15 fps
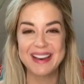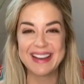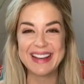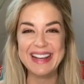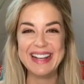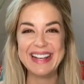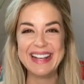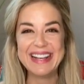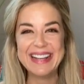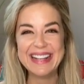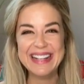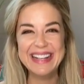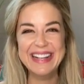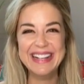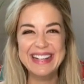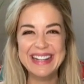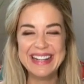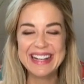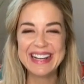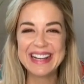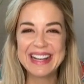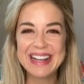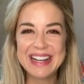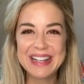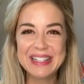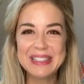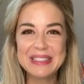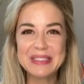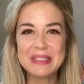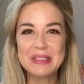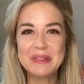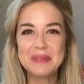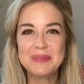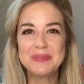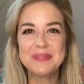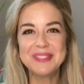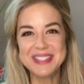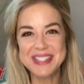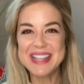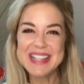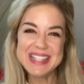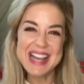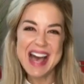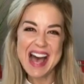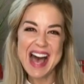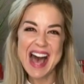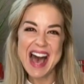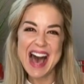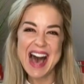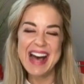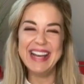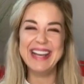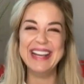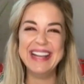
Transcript: you. Yeah, Happy New Year to you, Carrie. I, hopefully, I make people smile.